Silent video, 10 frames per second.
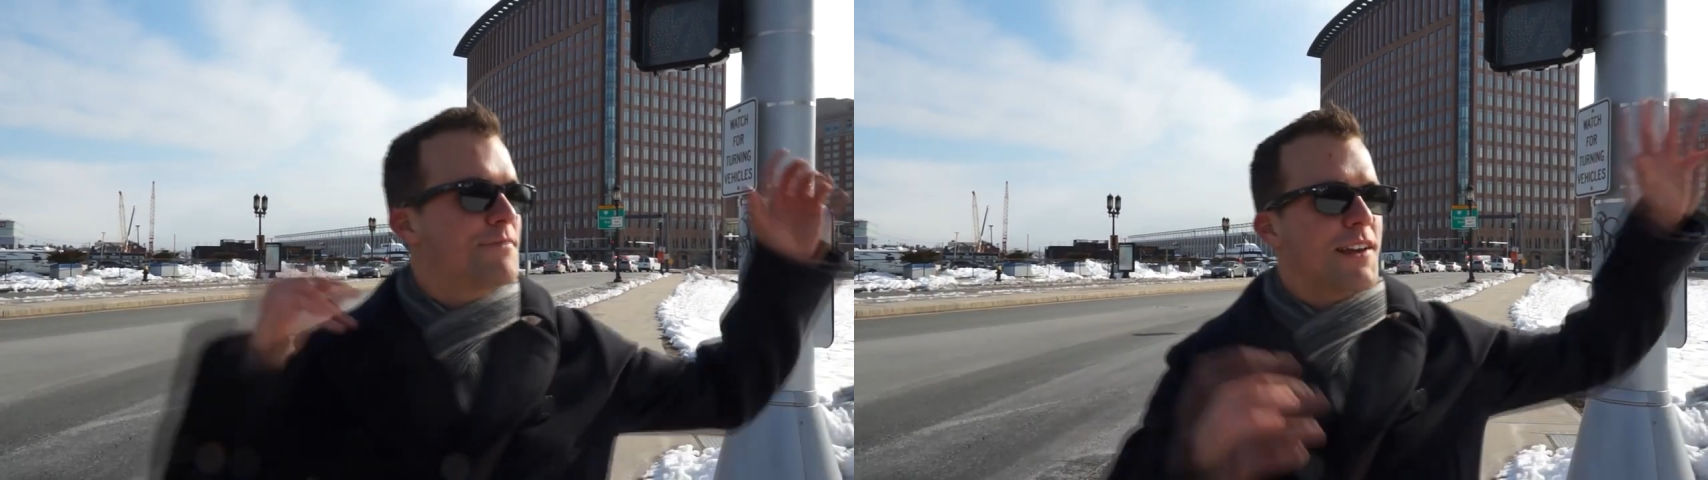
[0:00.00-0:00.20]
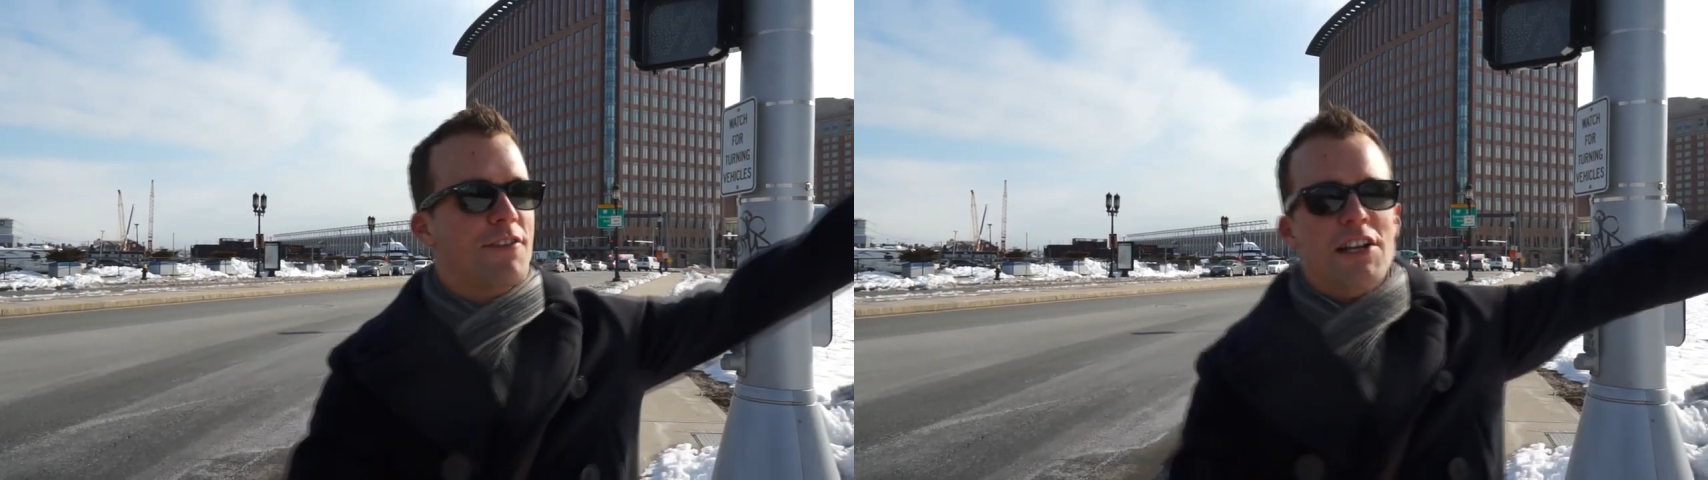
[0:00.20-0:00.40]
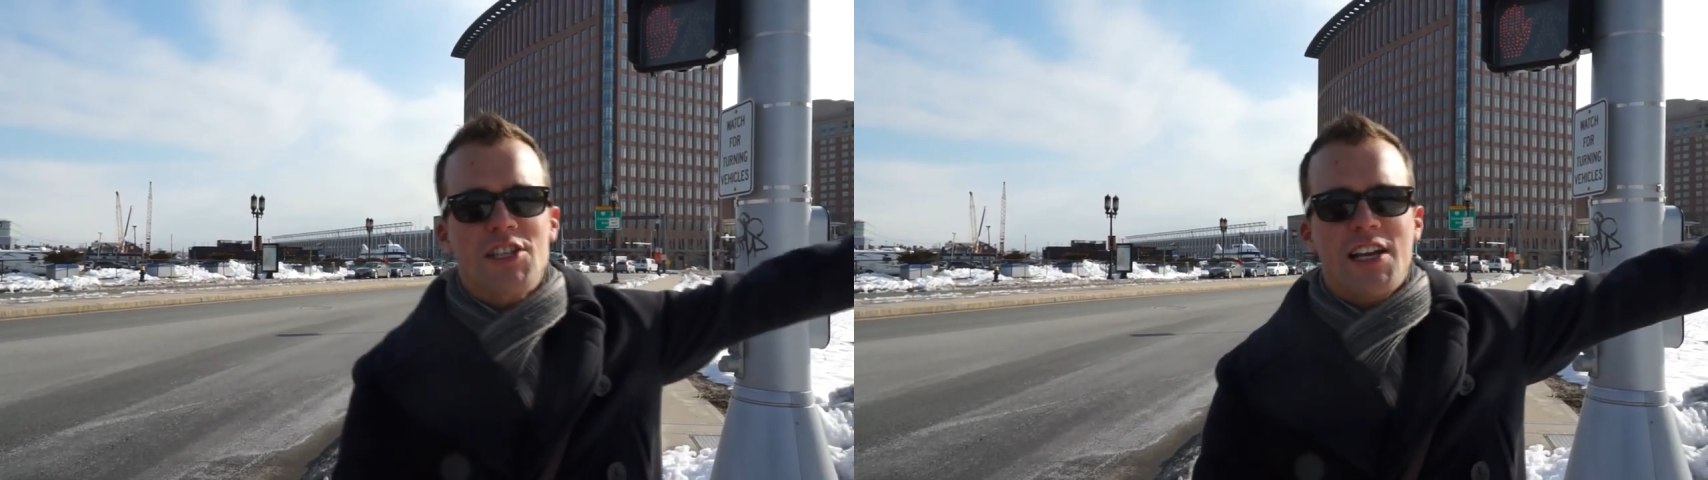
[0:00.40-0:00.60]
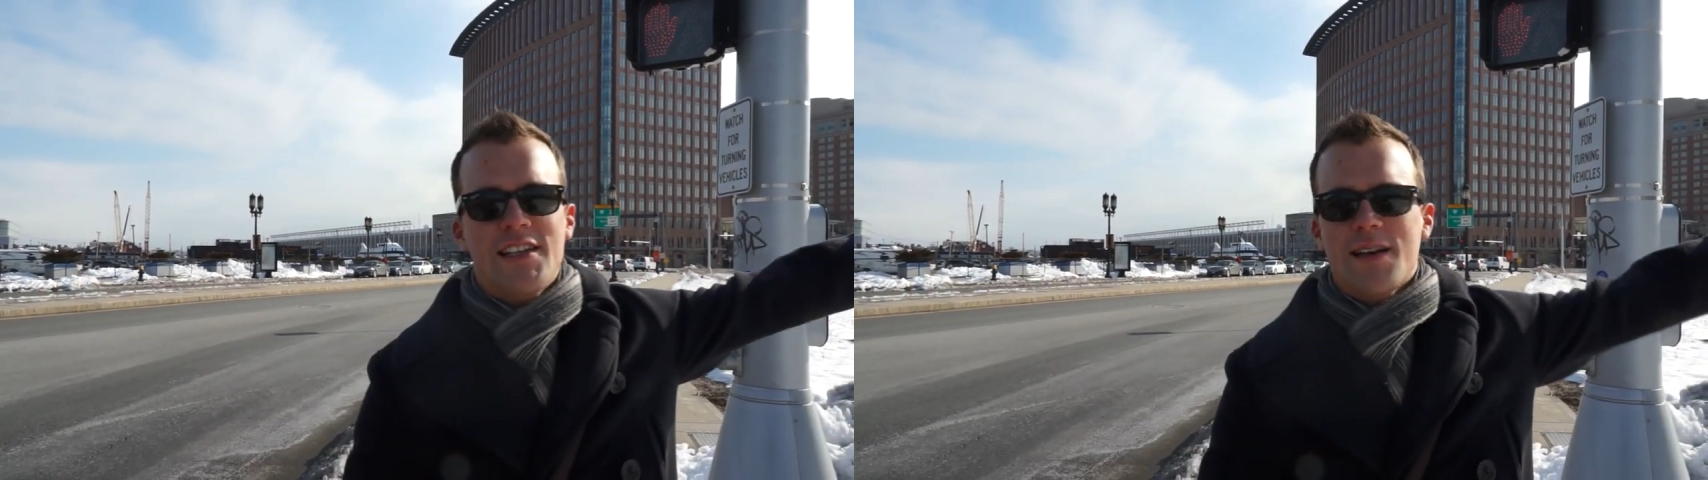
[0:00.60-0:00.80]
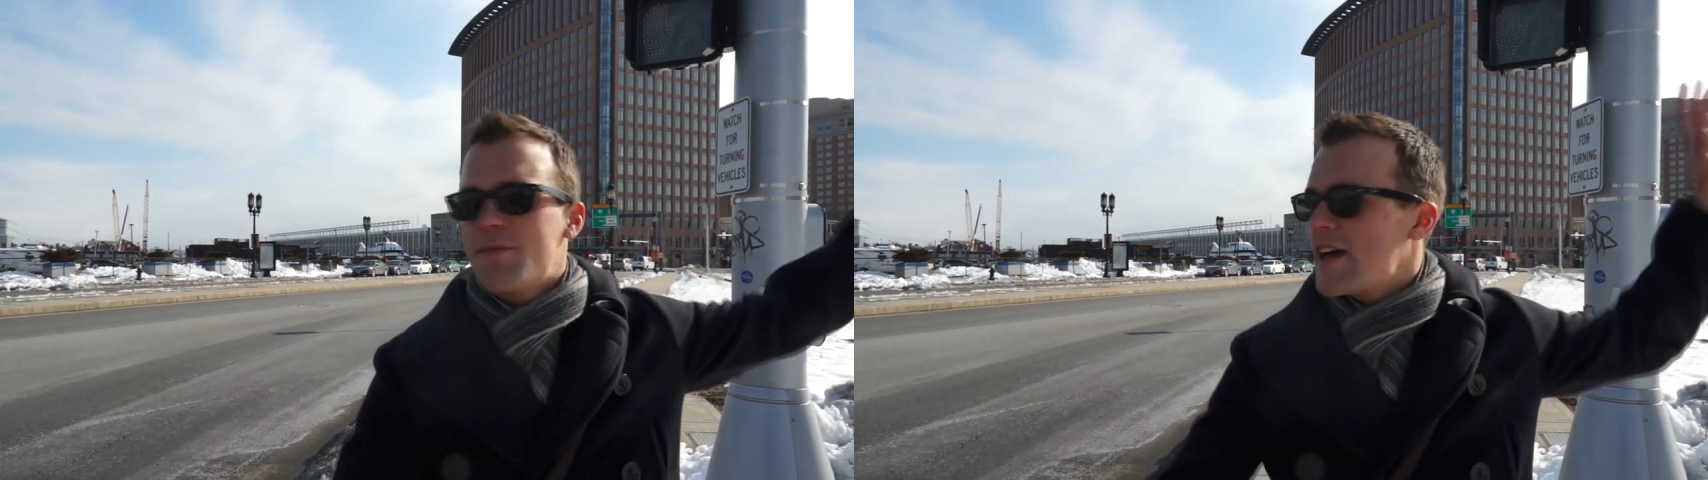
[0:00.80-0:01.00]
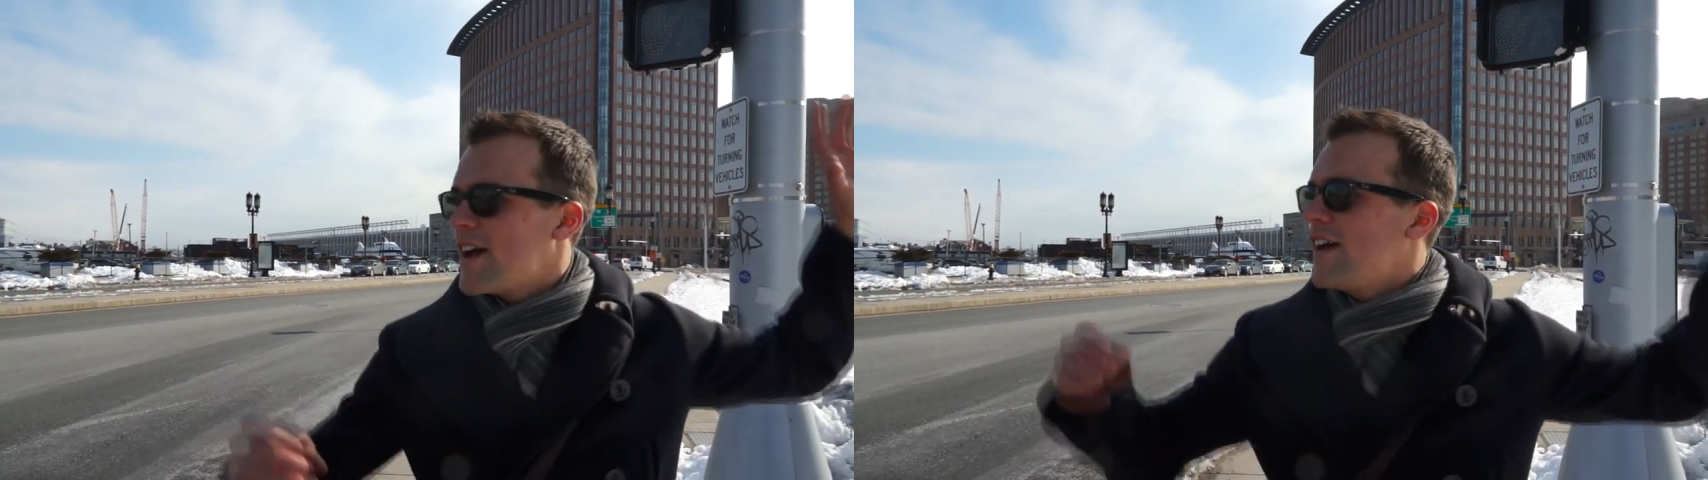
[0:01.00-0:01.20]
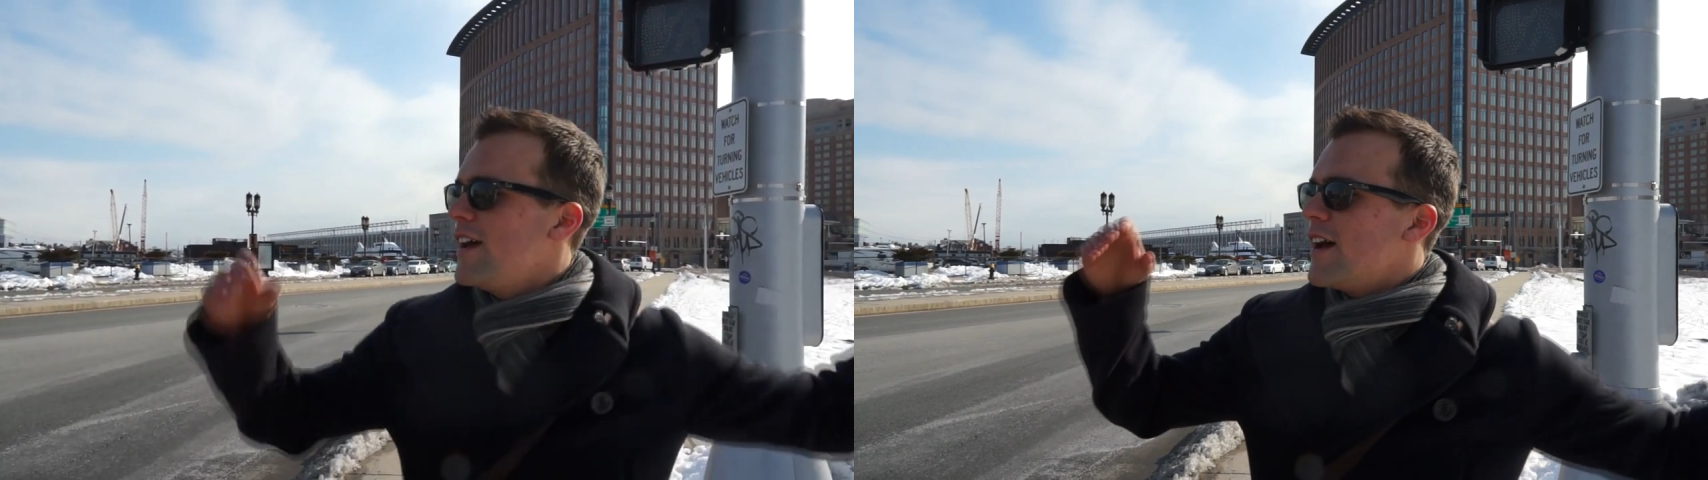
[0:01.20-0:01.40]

convention center's up there,